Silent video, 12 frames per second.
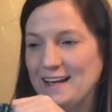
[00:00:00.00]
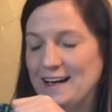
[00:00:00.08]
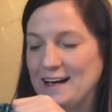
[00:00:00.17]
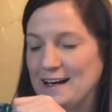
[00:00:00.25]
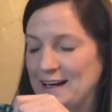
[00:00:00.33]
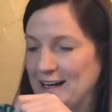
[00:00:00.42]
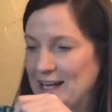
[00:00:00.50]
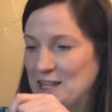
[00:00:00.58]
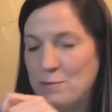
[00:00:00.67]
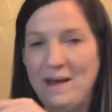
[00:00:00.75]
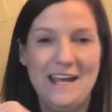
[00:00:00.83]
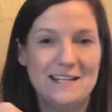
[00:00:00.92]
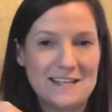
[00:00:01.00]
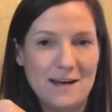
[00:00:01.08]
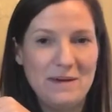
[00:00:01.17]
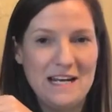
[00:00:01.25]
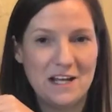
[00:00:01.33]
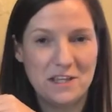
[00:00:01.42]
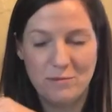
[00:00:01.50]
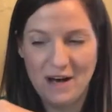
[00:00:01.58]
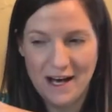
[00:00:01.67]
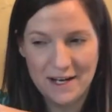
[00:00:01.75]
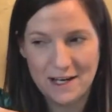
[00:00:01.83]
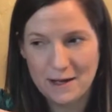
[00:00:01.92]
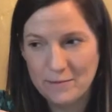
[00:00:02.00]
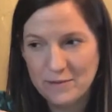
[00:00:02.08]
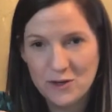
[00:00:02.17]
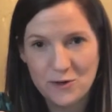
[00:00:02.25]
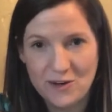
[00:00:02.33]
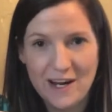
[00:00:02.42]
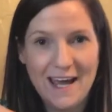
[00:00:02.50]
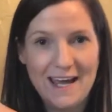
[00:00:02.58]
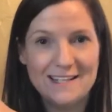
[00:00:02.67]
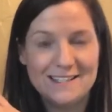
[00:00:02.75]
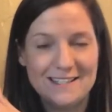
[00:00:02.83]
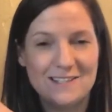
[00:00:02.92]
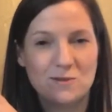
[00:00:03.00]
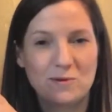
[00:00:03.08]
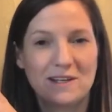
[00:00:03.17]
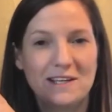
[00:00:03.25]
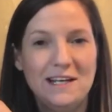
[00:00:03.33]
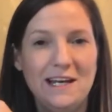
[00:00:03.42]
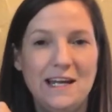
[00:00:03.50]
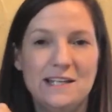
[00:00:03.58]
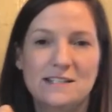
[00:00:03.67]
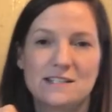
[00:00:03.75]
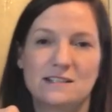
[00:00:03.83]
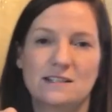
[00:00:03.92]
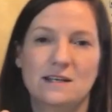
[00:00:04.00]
and the paint coming out the bottom creates these really neat